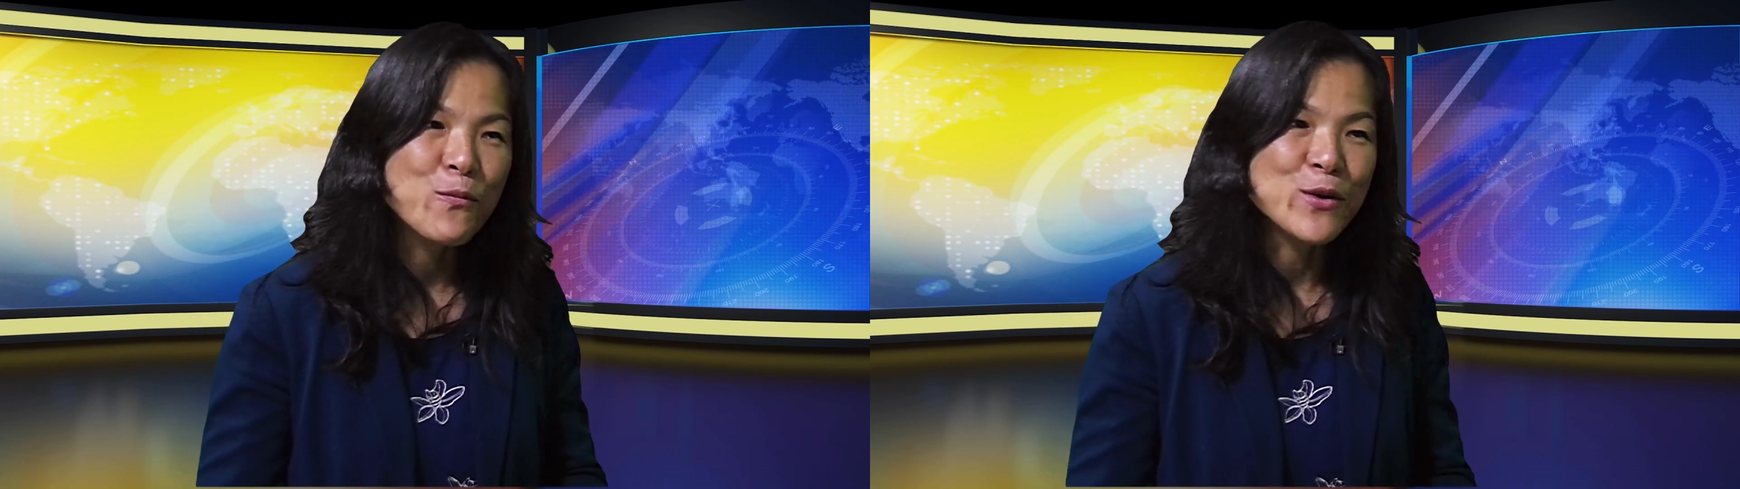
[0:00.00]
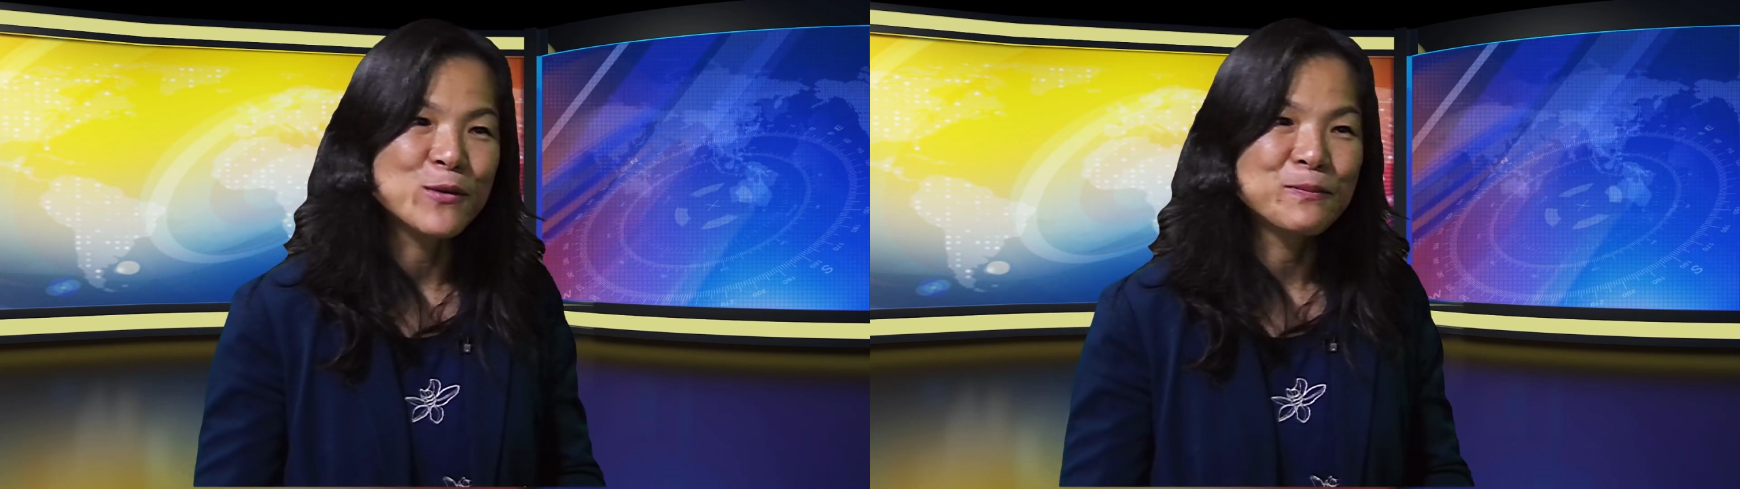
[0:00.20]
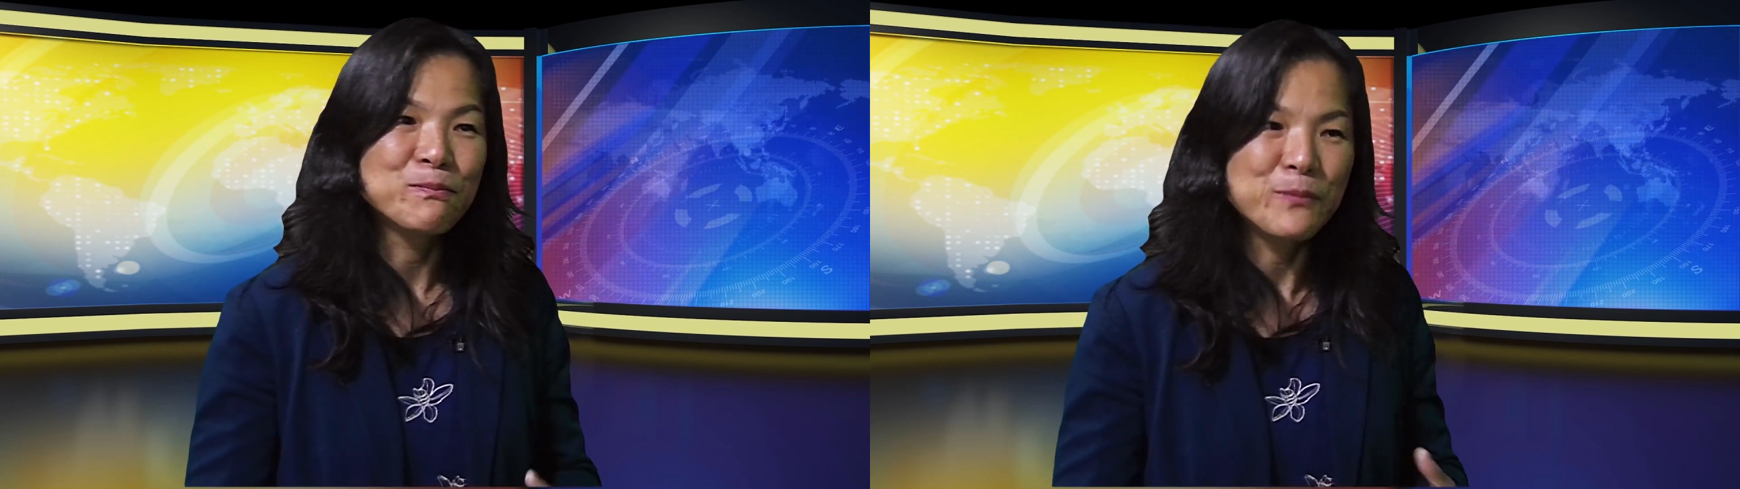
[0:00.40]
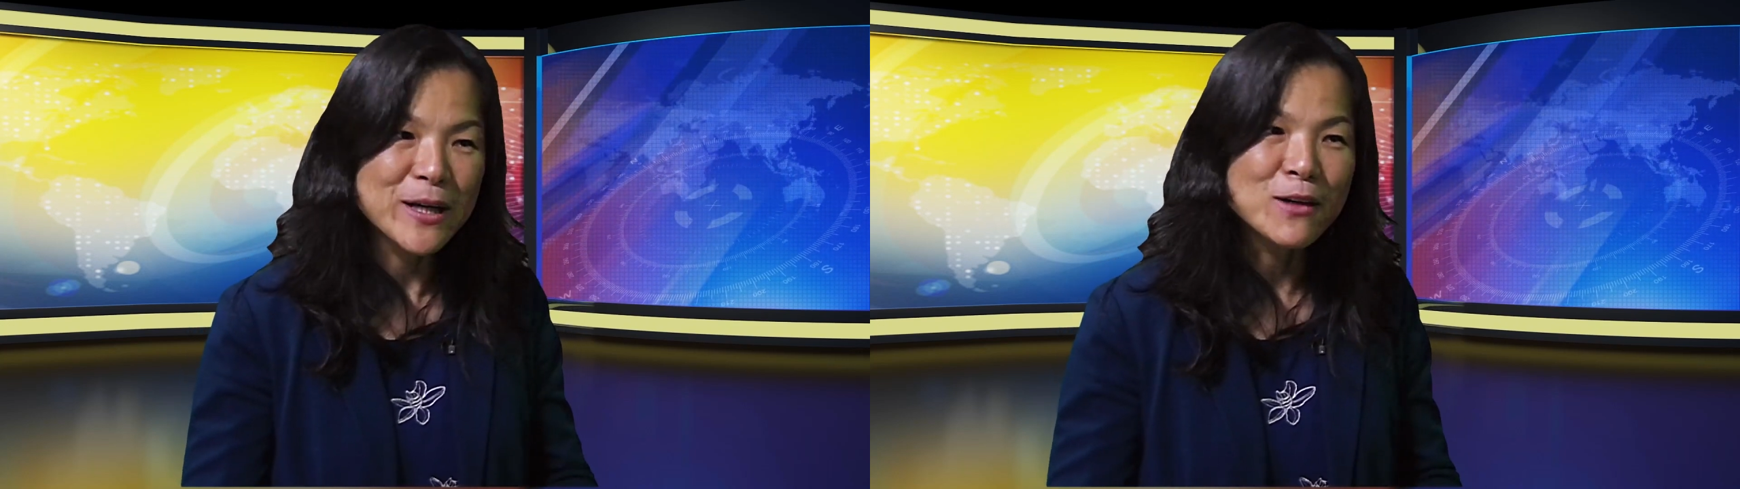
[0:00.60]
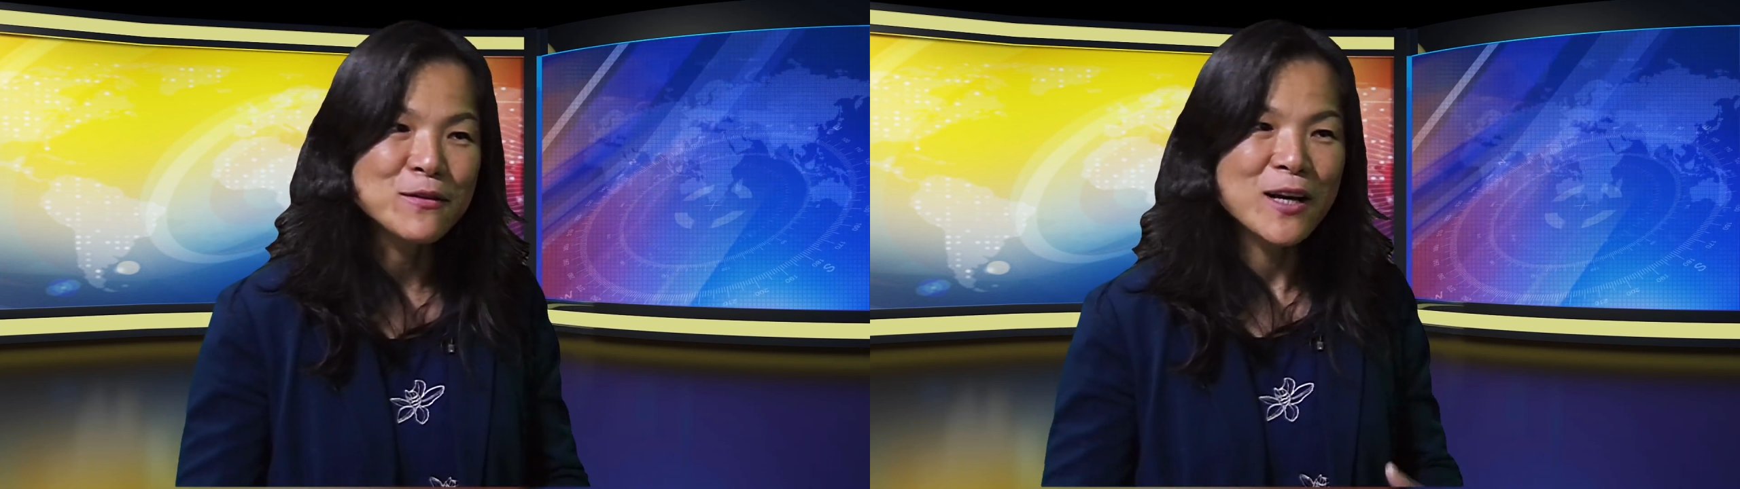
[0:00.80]
you
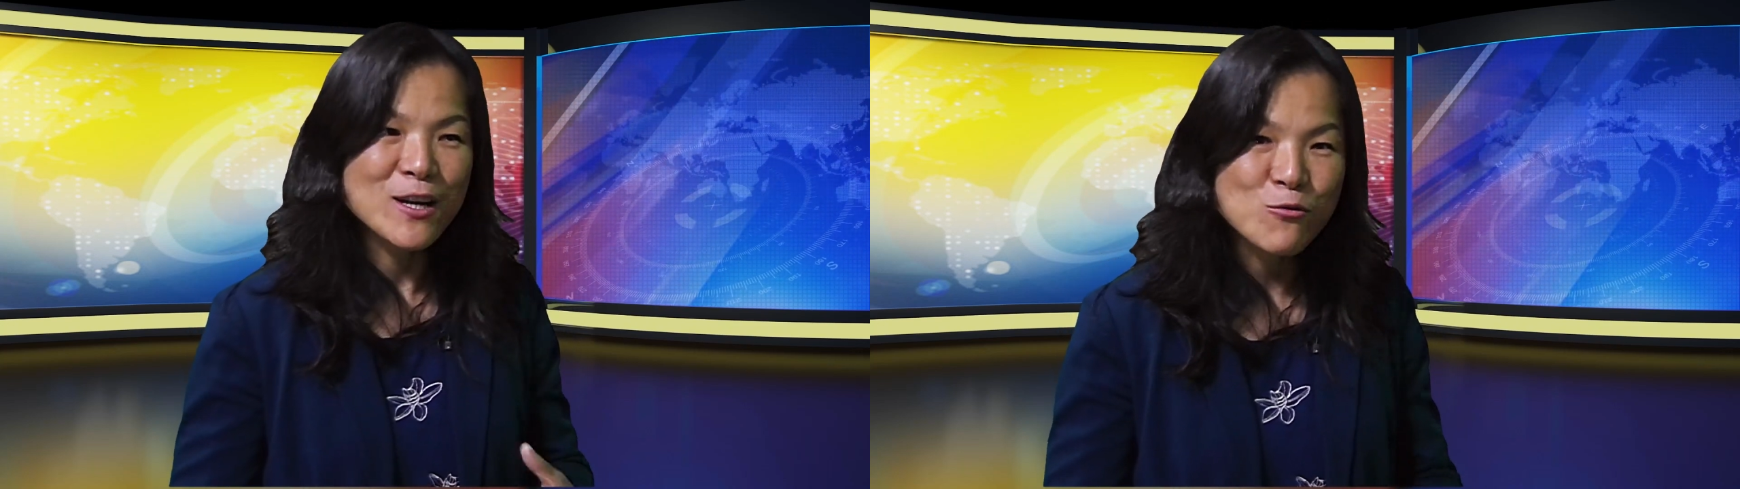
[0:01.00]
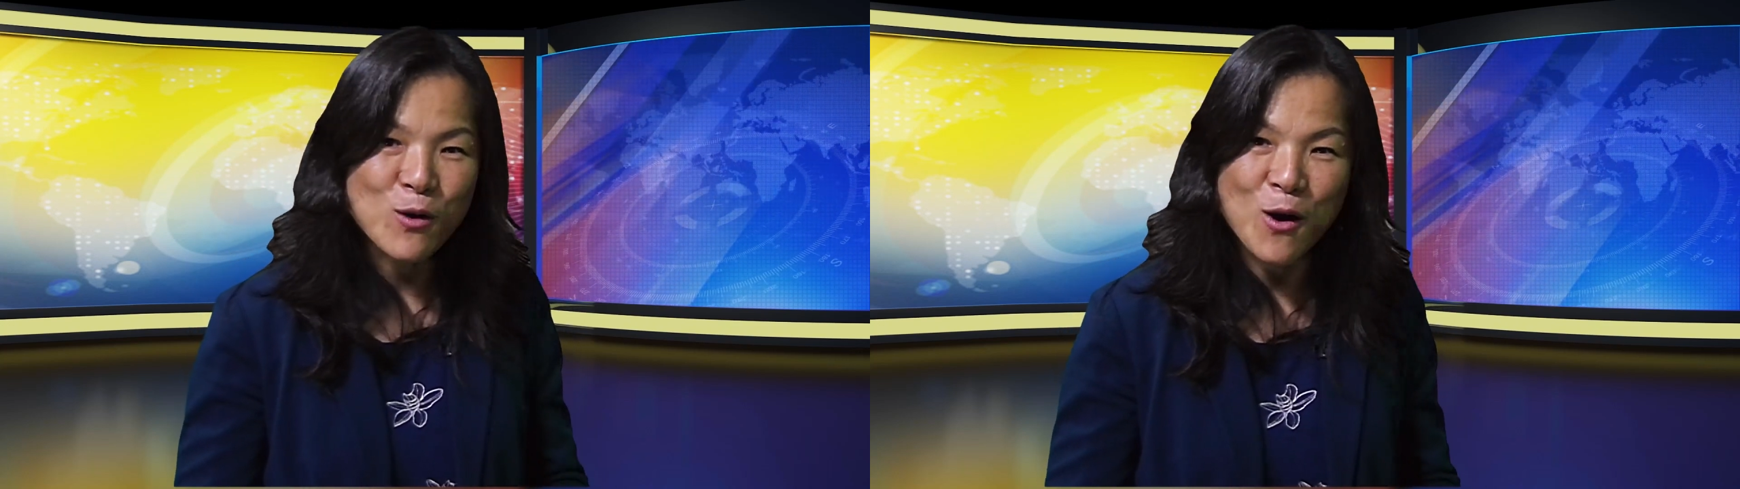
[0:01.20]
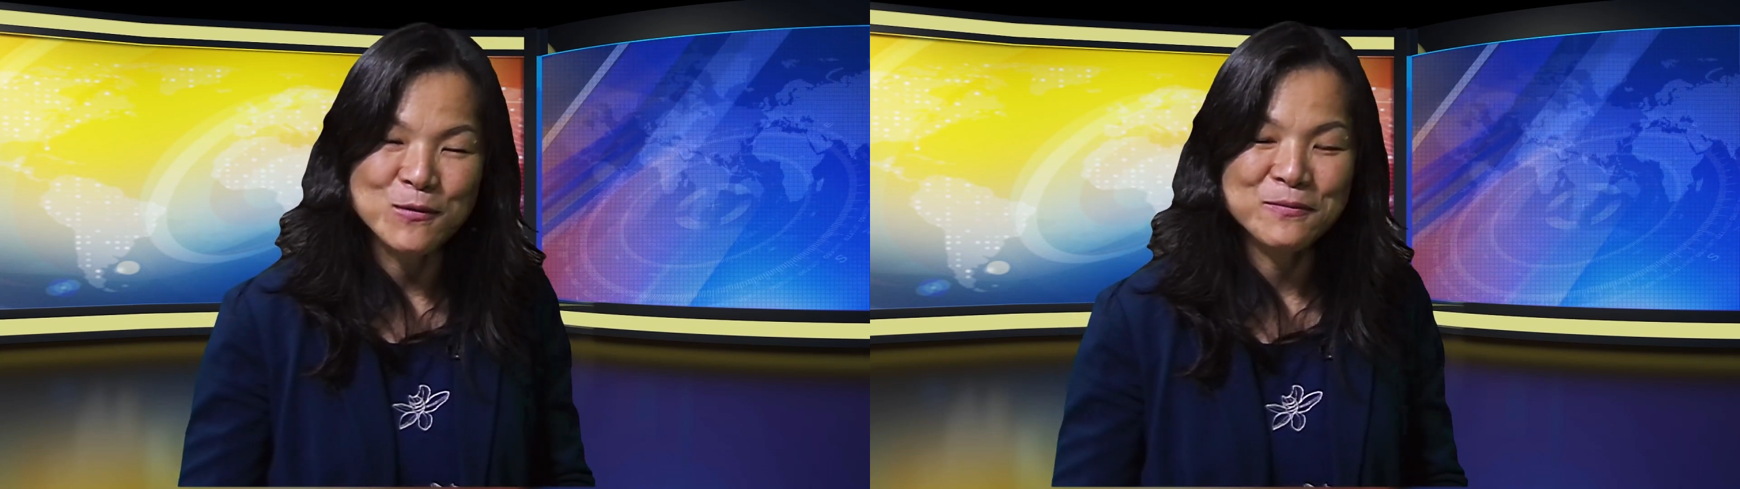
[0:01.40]
build and grow,